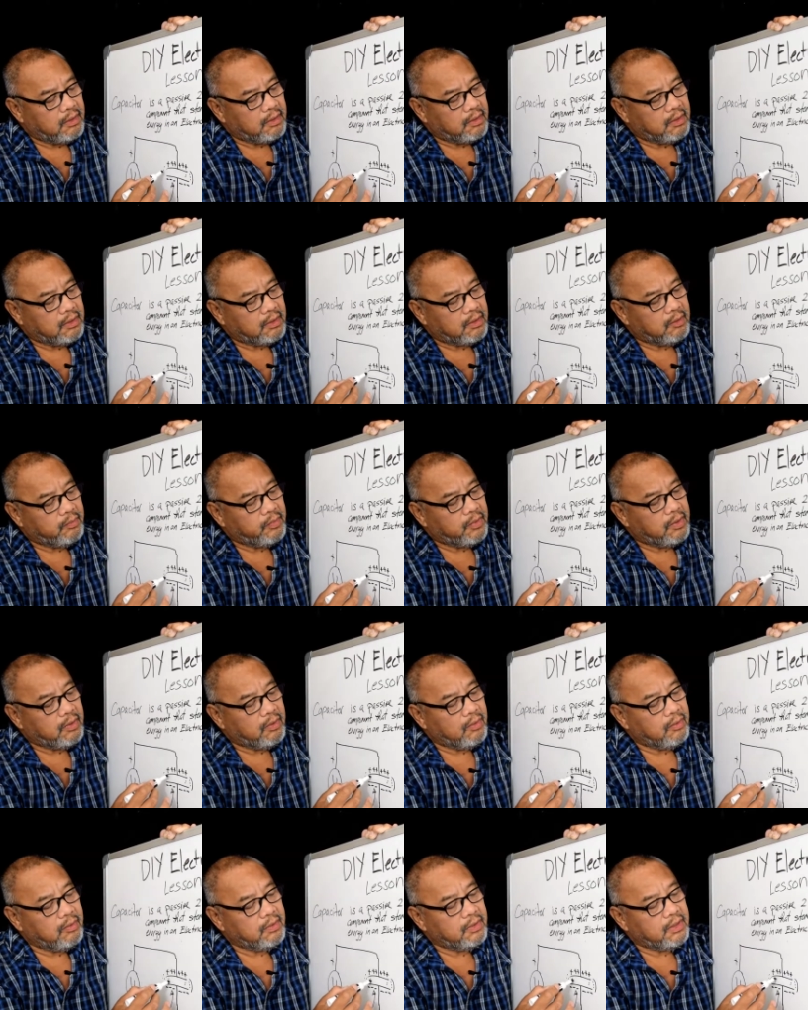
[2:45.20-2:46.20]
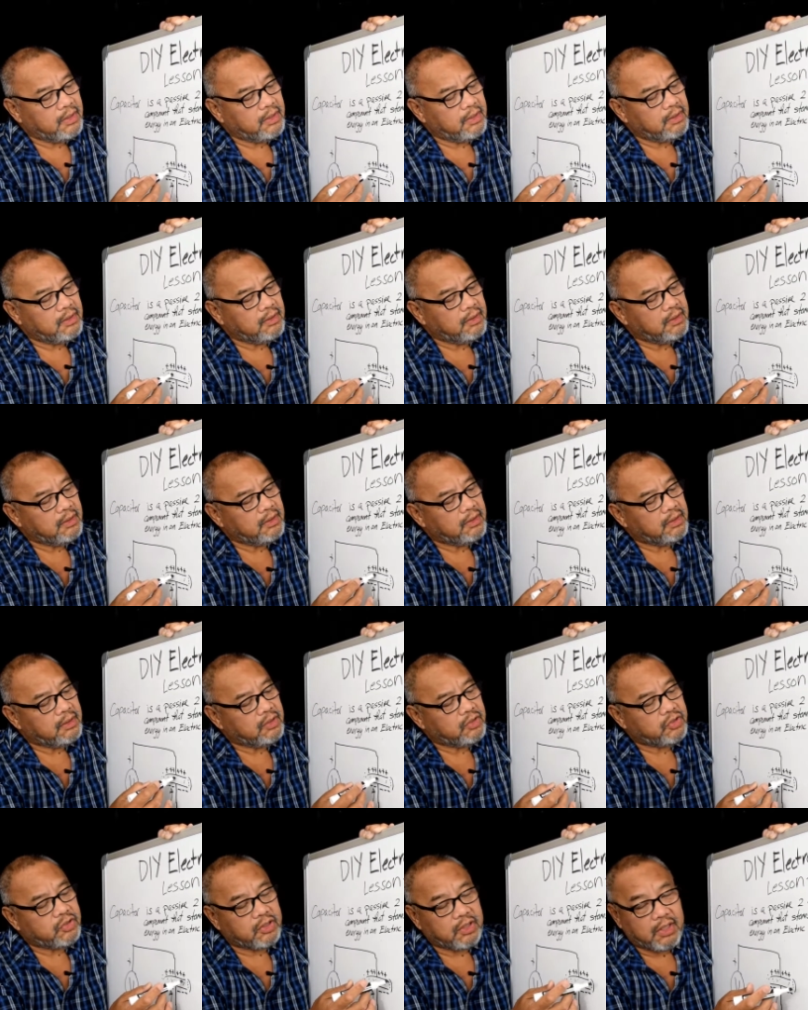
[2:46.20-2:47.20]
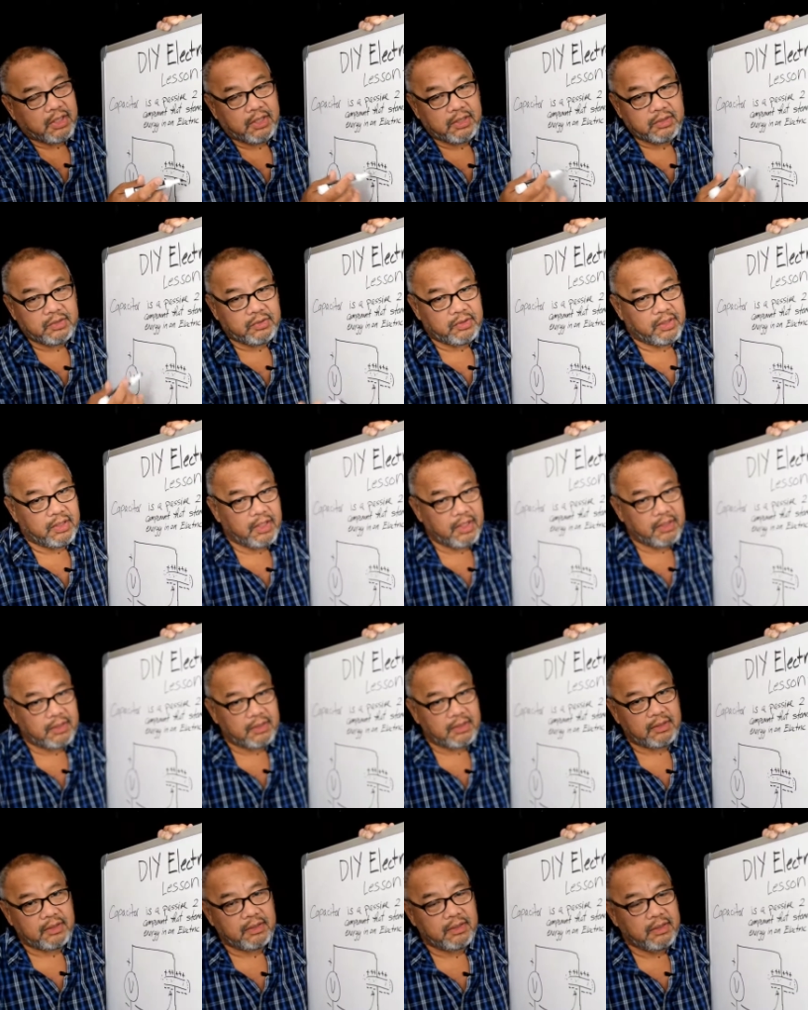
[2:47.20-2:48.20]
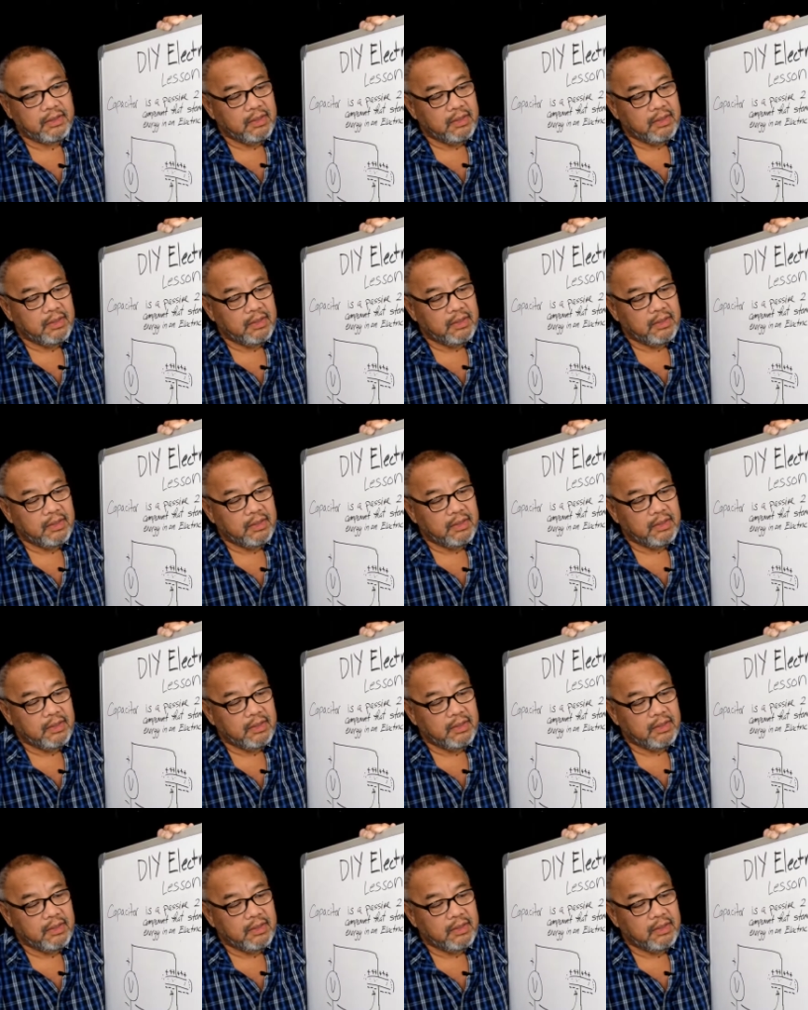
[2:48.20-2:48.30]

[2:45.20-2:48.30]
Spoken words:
It will be holding the charge together.